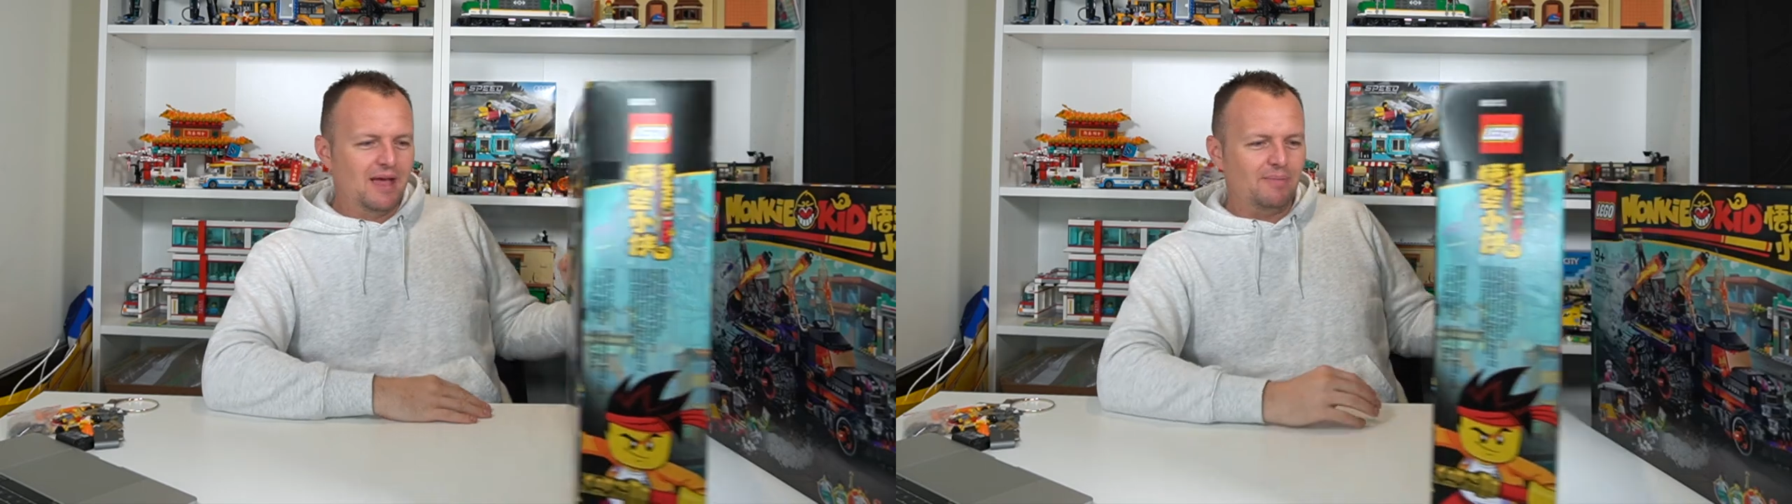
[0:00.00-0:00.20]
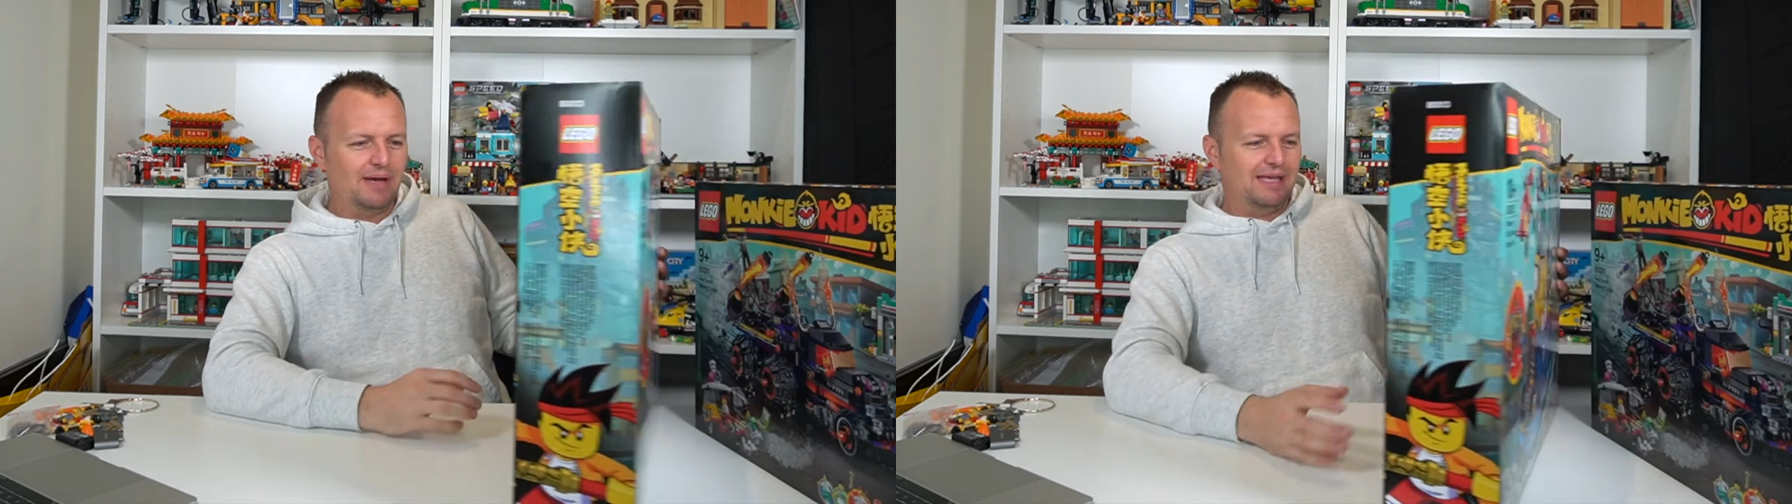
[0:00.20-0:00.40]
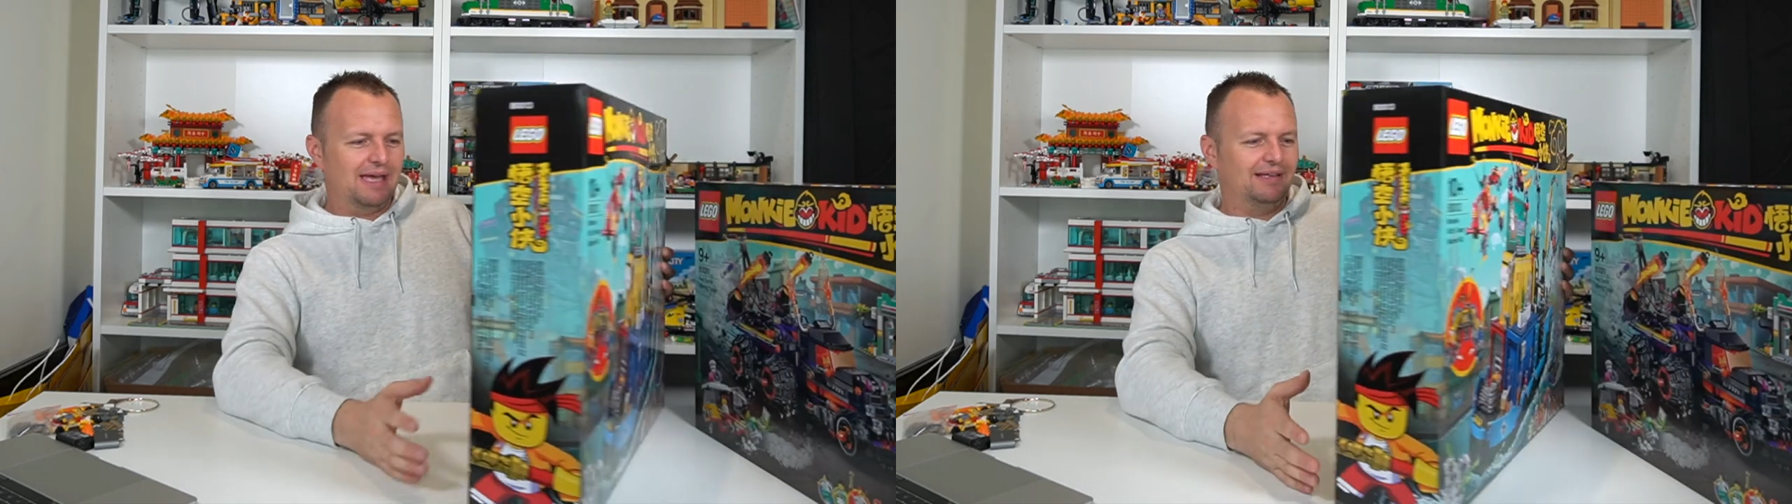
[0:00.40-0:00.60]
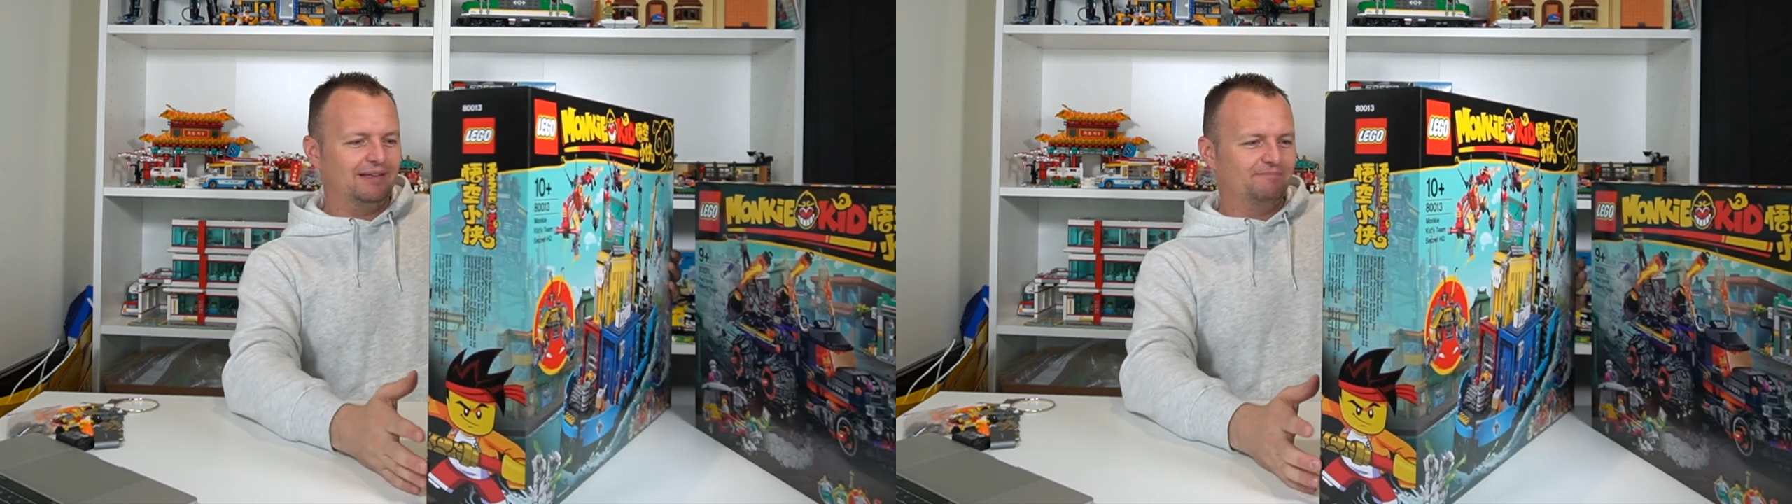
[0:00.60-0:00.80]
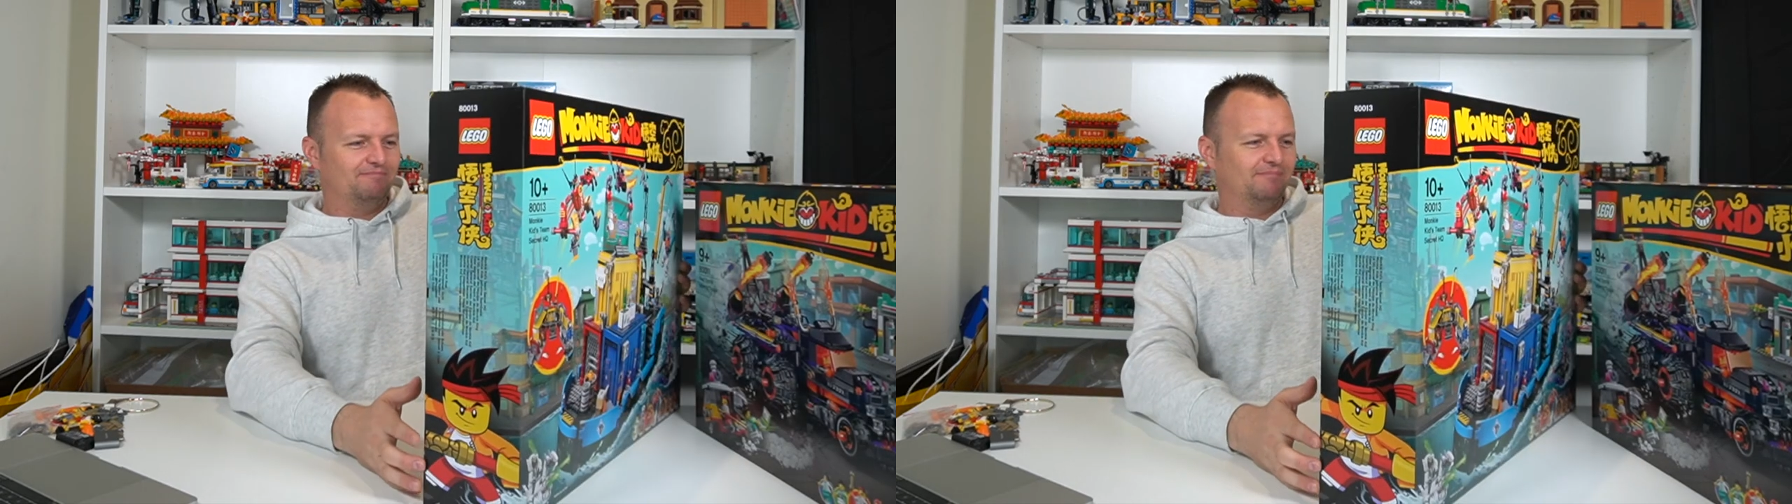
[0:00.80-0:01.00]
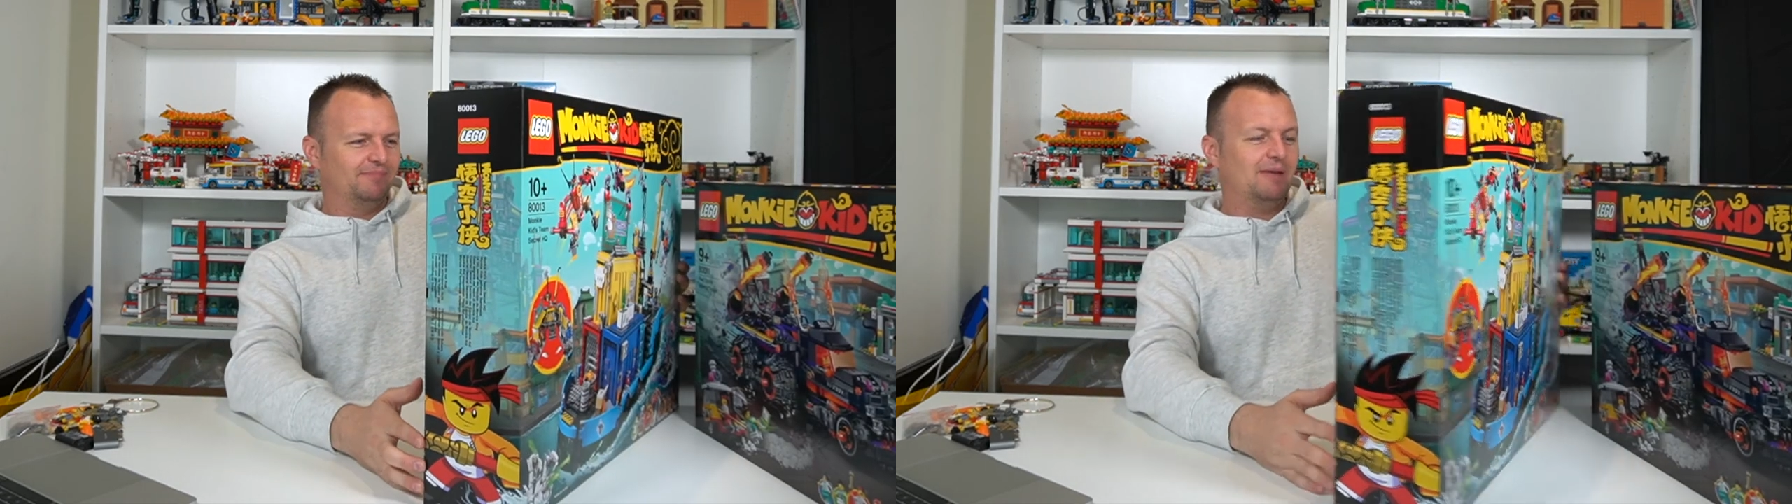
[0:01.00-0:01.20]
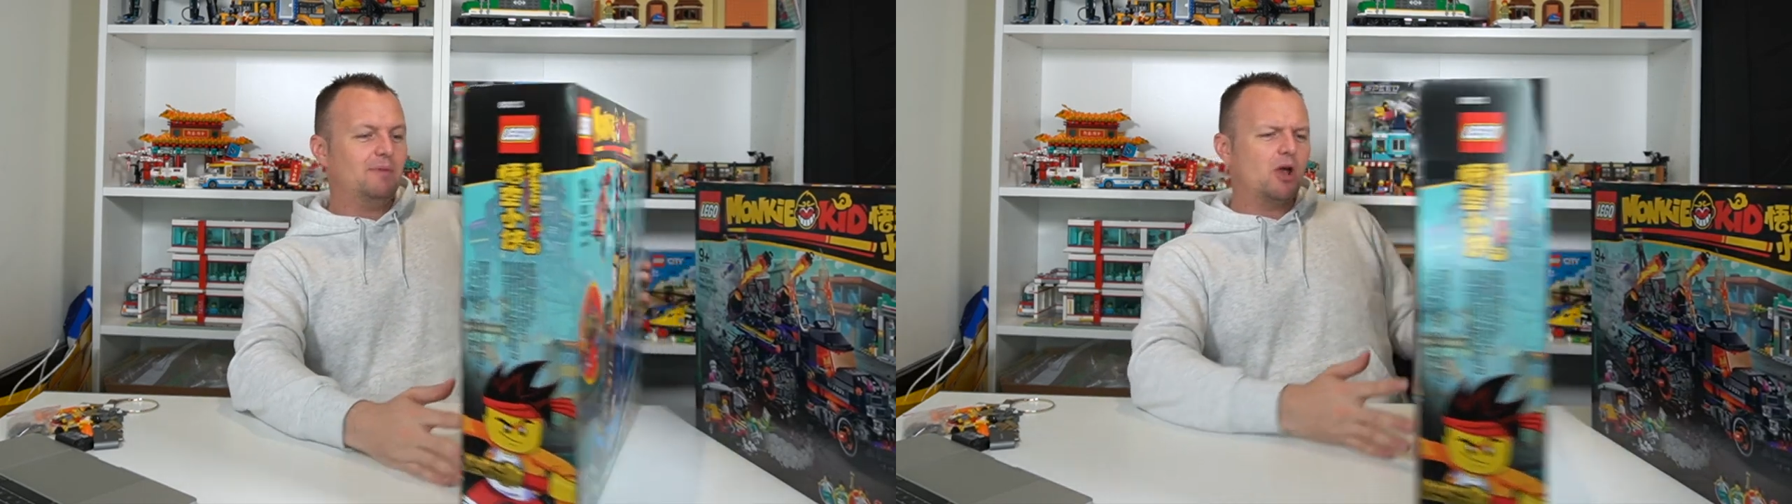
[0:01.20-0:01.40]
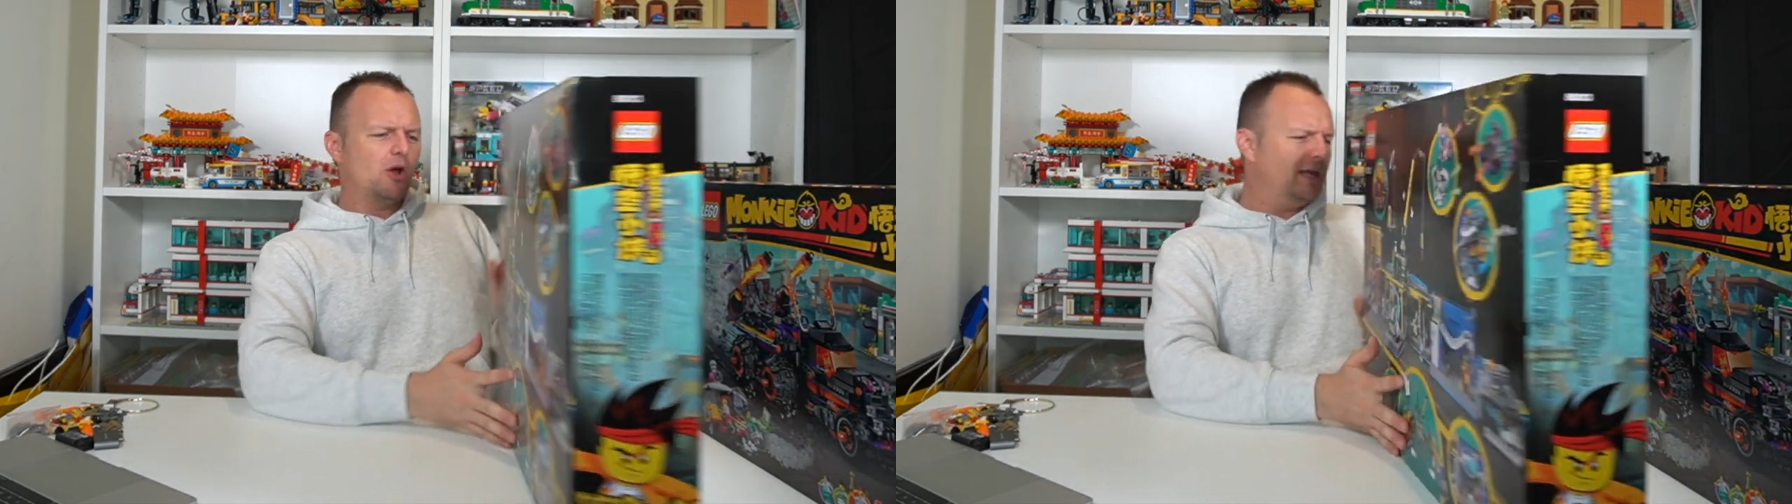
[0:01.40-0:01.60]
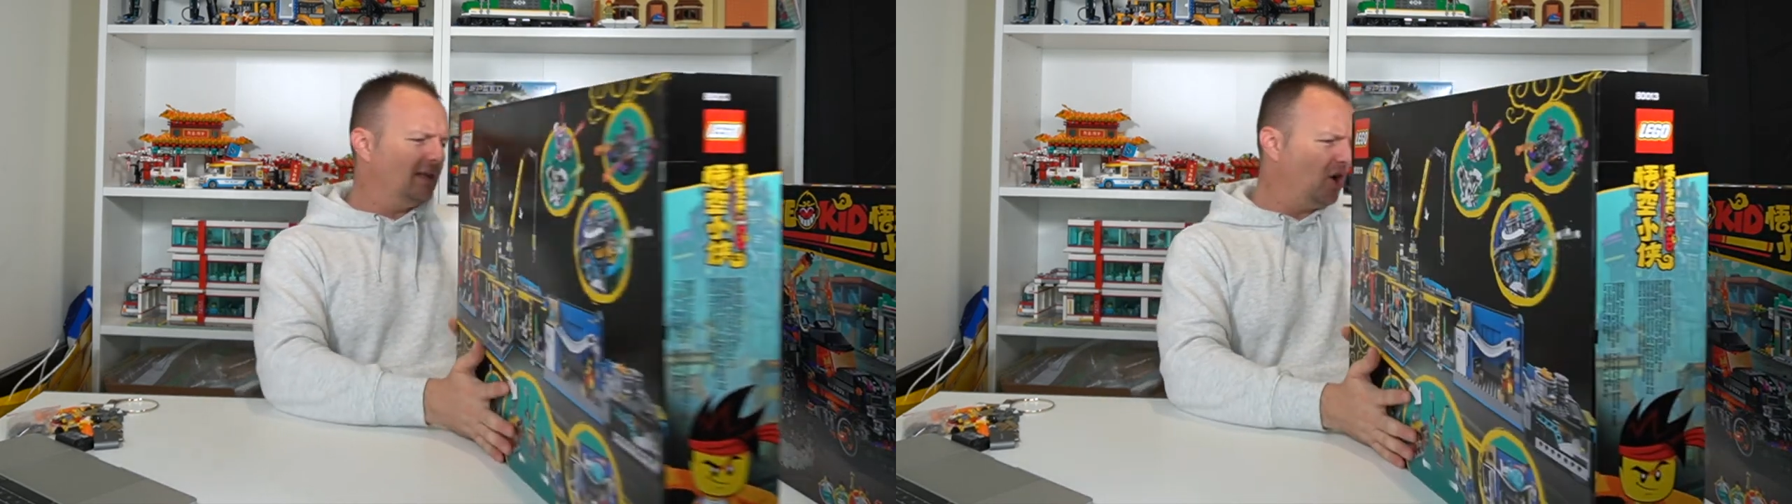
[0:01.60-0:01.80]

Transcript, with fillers: But yeah, let me know in the